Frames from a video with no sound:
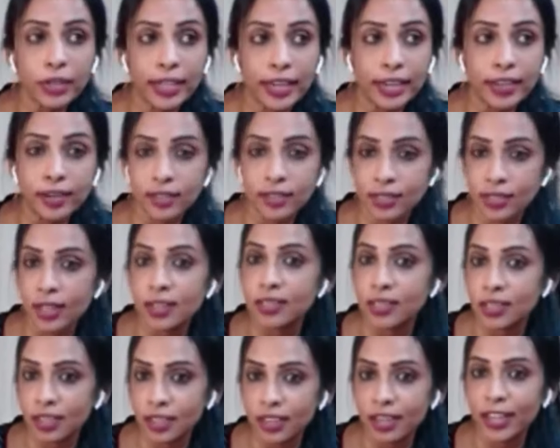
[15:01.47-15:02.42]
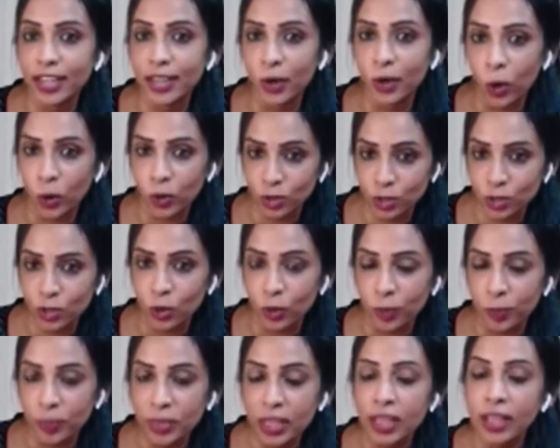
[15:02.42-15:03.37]
to get results in a day or
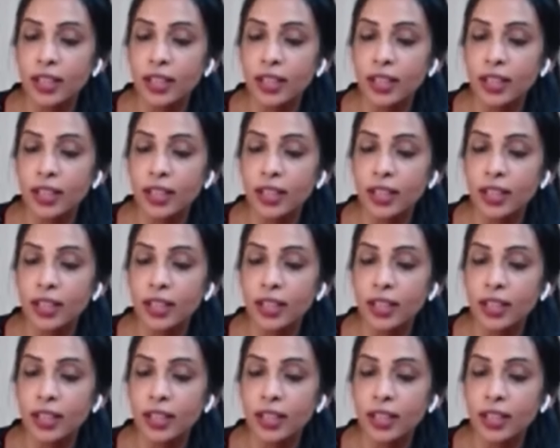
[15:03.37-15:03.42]
so.